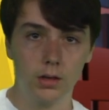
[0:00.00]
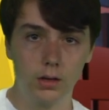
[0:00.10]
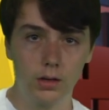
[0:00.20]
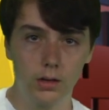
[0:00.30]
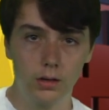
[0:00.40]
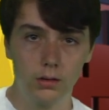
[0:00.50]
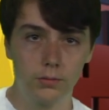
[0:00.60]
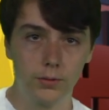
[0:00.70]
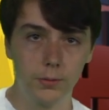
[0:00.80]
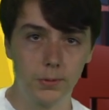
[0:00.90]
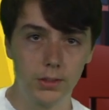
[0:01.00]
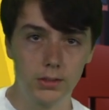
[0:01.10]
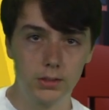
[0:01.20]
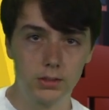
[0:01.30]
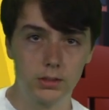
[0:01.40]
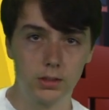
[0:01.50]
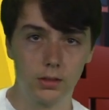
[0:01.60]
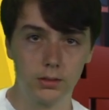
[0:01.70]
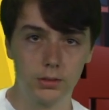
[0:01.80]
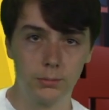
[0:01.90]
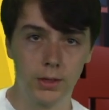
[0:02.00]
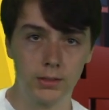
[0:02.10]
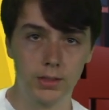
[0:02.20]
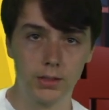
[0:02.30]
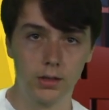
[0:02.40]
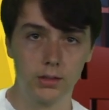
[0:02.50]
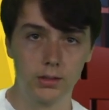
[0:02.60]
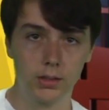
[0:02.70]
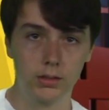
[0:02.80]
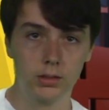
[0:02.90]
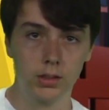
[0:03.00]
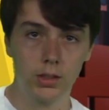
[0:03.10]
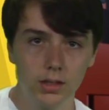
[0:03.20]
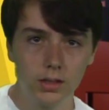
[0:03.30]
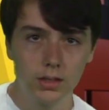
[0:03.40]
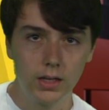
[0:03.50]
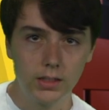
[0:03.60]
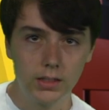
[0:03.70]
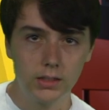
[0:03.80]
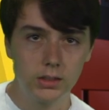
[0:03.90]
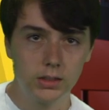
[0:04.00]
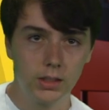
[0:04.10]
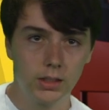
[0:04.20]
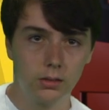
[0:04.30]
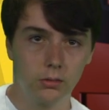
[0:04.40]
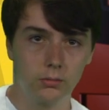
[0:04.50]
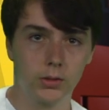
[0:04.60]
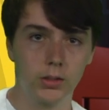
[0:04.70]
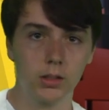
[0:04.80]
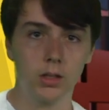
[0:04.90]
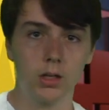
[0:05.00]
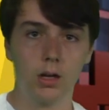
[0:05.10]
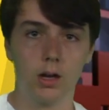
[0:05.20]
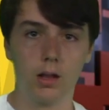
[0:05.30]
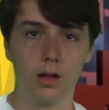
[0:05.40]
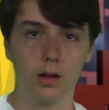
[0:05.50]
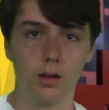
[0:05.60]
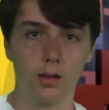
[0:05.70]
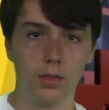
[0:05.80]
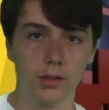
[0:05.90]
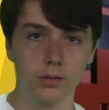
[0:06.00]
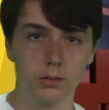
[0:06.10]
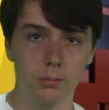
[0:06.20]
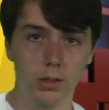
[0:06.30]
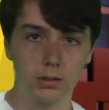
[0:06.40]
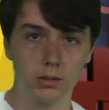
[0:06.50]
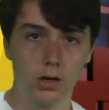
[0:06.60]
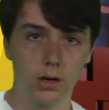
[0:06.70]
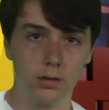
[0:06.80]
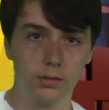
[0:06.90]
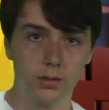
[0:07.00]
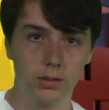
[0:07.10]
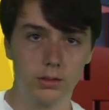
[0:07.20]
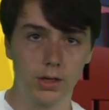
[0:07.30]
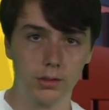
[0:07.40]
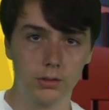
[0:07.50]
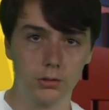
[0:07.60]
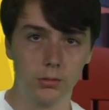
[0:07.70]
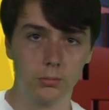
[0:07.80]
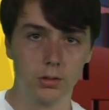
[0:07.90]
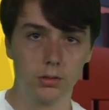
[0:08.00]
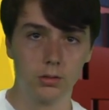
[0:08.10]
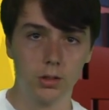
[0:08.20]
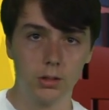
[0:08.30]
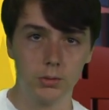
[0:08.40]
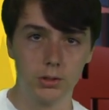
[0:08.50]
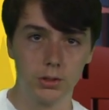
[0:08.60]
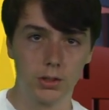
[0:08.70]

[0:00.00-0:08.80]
uh, for winning the scholarship essay contest they each get over a uh, thousand bucks off the China trip with Mr.